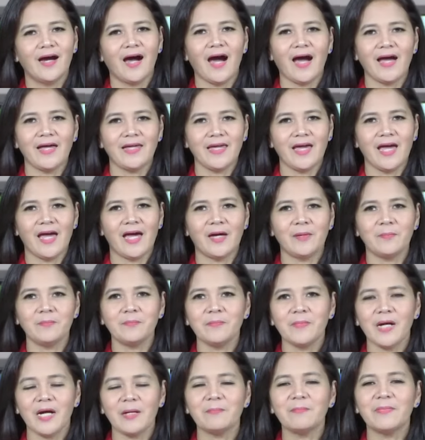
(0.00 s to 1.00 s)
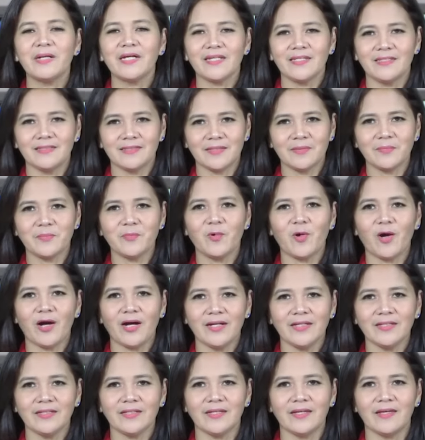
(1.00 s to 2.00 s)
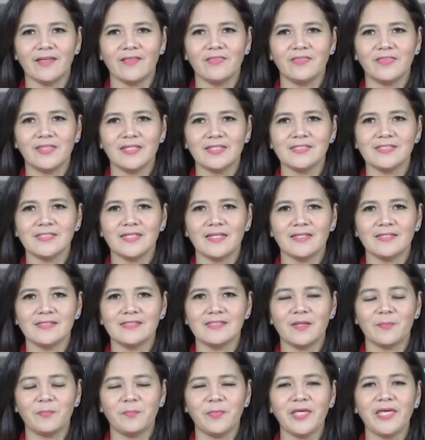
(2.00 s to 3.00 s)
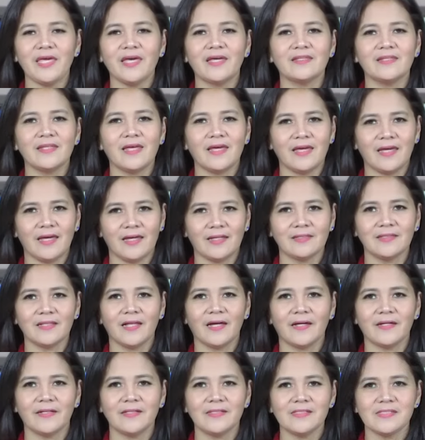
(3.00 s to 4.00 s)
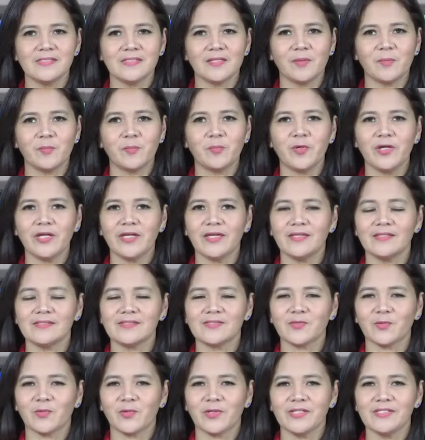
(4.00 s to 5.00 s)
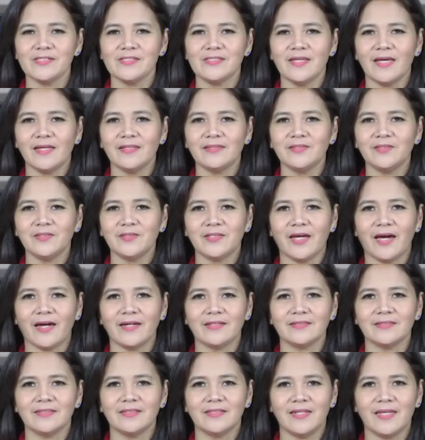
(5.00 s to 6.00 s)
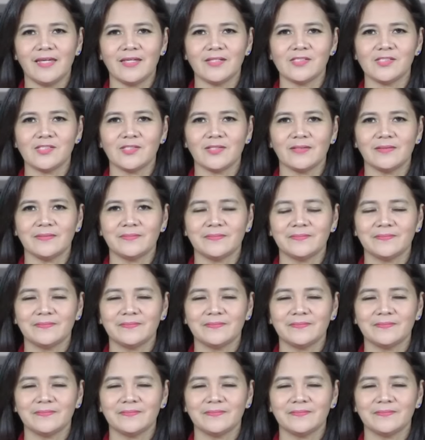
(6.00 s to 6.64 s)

I am Marita Muahe, and this is the PNA Headlines, bringing stories that unite the nation.